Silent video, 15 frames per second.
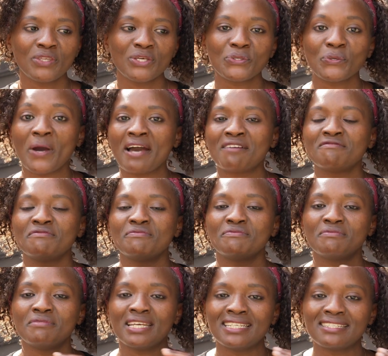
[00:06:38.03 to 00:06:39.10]
So I've
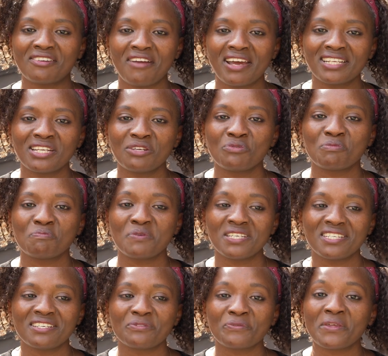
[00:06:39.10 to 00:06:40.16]
interacted with
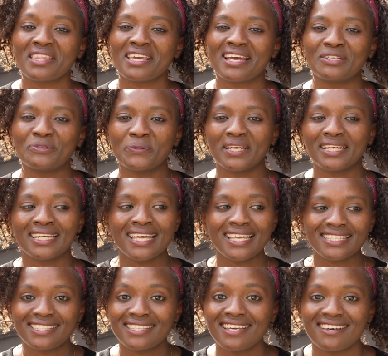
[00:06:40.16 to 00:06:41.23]
patients when they are doing
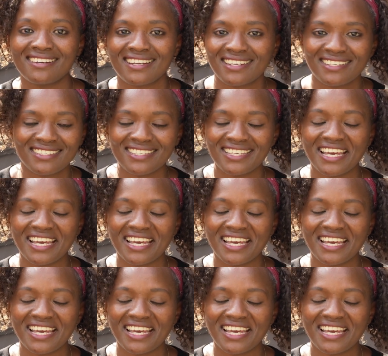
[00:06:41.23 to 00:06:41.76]
CRRT,